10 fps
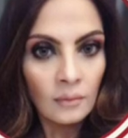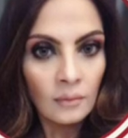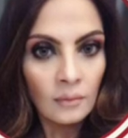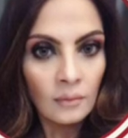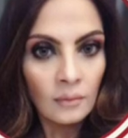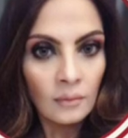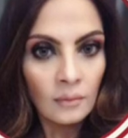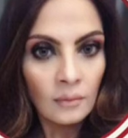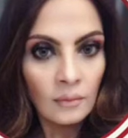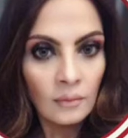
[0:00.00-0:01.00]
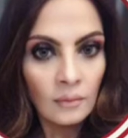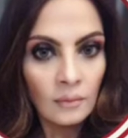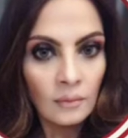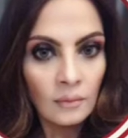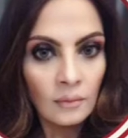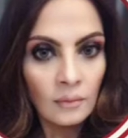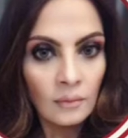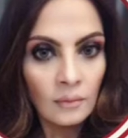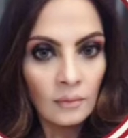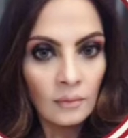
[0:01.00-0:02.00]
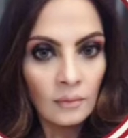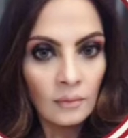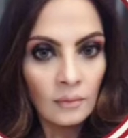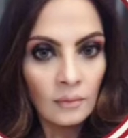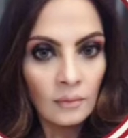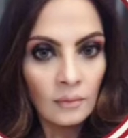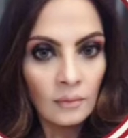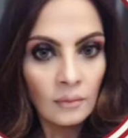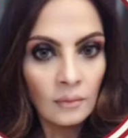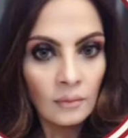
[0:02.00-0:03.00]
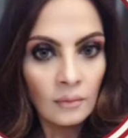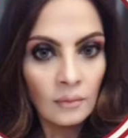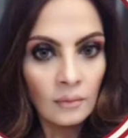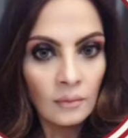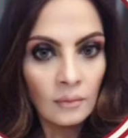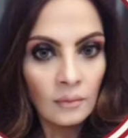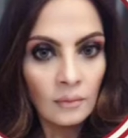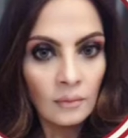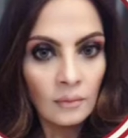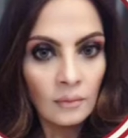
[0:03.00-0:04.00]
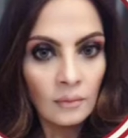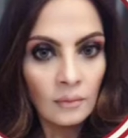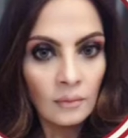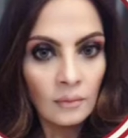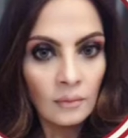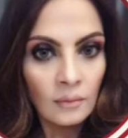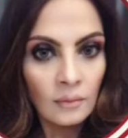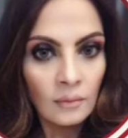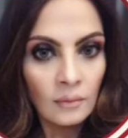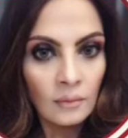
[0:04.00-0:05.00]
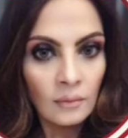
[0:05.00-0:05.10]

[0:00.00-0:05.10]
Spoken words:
This is a still picture; no speech is visible.